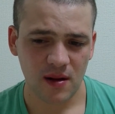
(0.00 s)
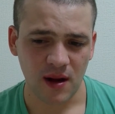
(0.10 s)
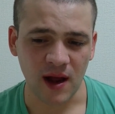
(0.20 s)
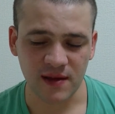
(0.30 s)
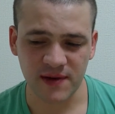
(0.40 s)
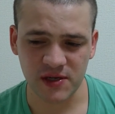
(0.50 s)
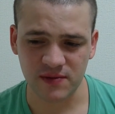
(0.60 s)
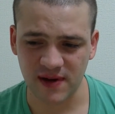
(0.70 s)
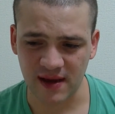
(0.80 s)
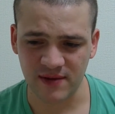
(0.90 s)
Artificial
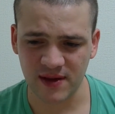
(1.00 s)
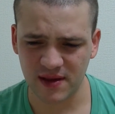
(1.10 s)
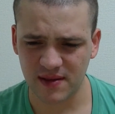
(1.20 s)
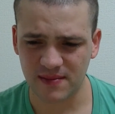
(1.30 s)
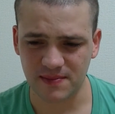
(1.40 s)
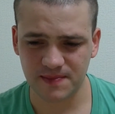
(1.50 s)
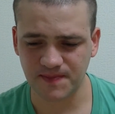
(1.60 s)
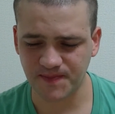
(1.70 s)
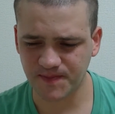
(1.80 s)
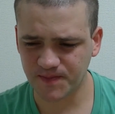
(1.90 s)
flavours,
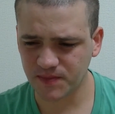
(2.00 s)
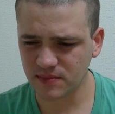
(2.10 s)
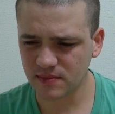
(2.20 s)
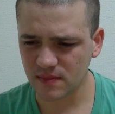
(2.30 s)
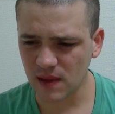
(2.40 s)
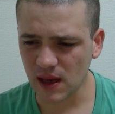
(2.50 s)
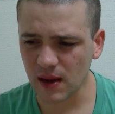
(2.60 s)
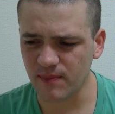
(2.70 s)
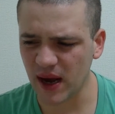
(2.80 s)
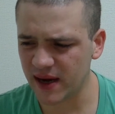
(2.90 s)

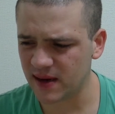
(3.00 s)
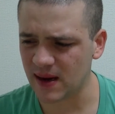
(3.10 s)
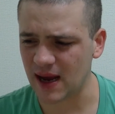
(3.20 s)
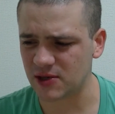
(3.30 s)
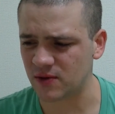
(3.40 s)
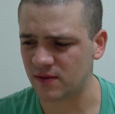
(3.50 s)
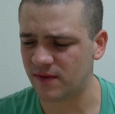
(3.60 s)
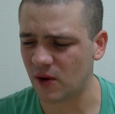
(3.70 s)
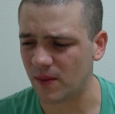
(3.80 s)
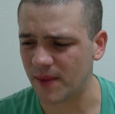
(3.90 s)
but in a natural
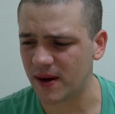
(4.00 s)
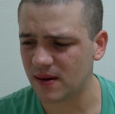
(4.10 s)
form.